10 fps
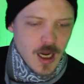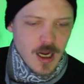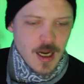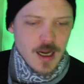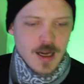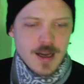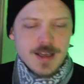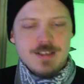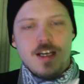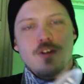Uh,
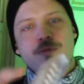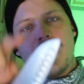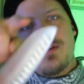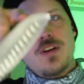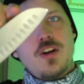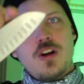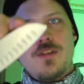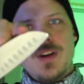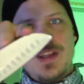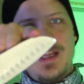it's got a rounded
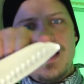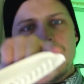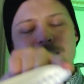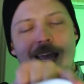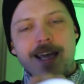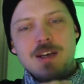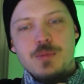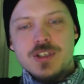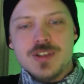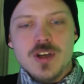curve on this end,
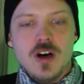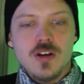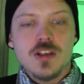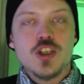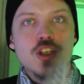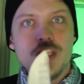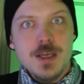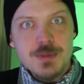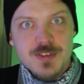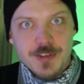which is called the
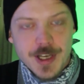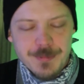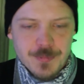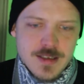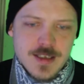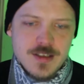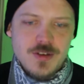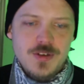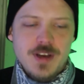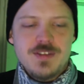sheep's foot. The
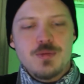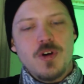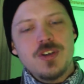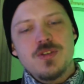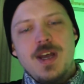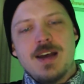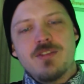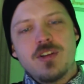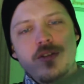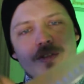santoku knives will also
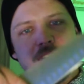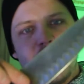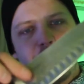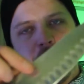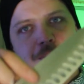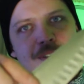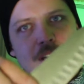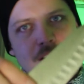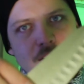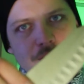have little tiny bumps.
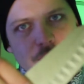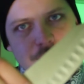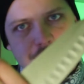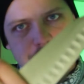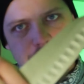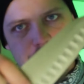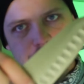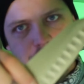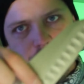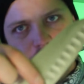I don't know if you can see those
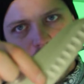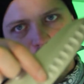little tiny